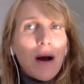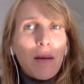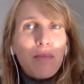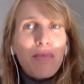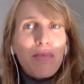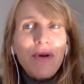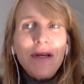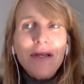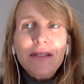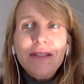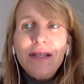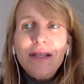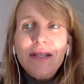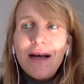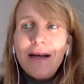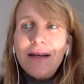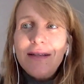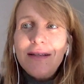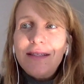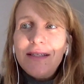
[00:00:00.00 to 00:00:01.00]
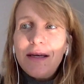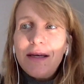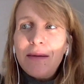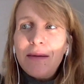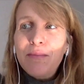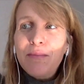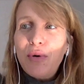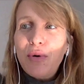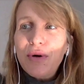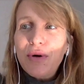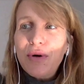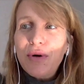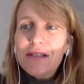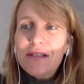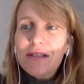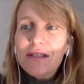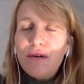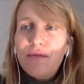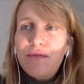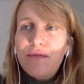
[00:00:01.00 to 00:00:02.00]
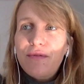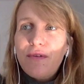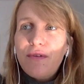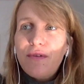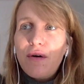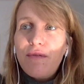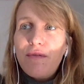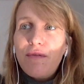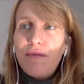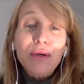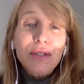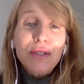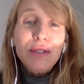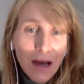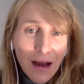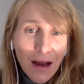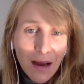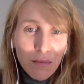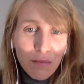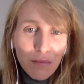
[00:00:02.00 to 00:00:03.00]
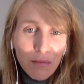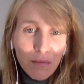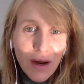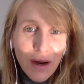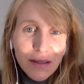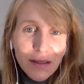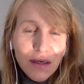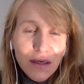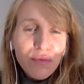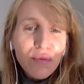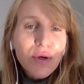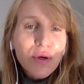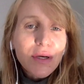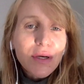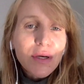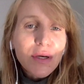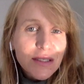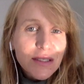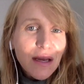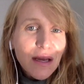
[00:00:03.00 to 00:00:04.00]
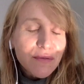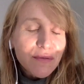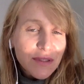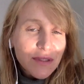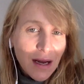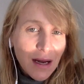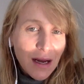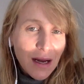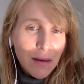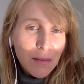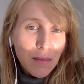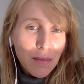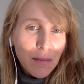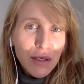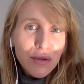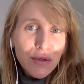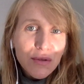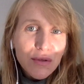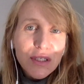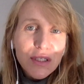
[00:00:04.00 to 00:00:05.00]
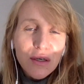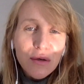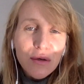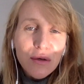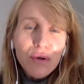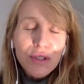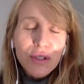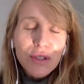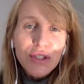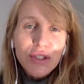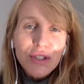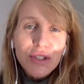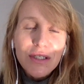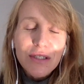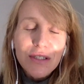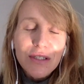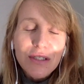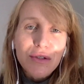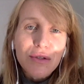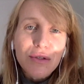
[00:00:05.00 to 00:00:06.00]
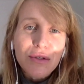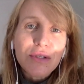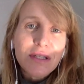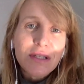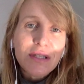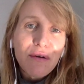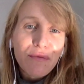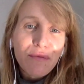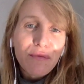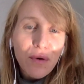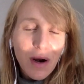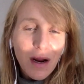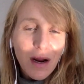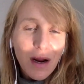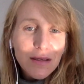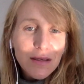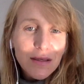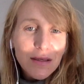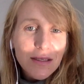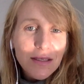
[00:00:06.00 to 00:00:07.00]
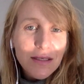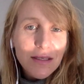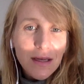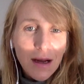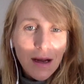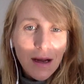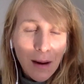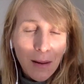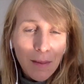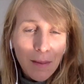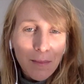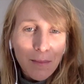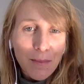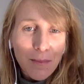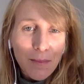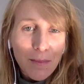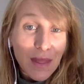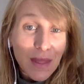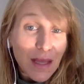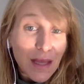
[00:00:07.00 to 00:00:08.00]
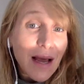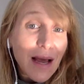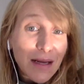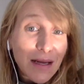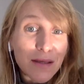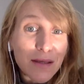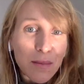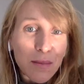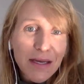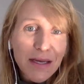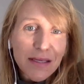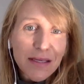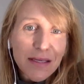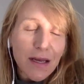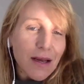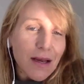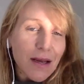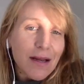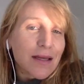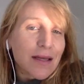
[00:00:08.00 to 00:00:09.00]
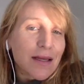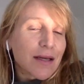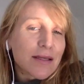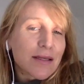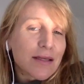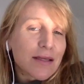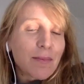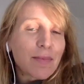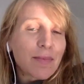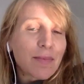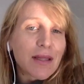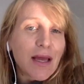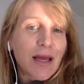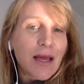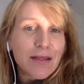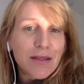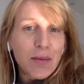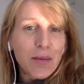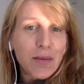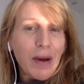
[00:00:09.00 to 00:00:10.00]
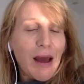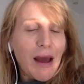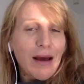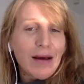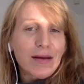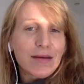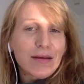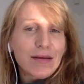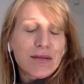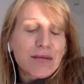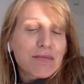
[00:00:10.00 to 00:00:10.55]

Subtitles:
brings the importance of our time, right? If we can save time and use technology to do stuff for us, that's amazing. And I think it's something that in the past,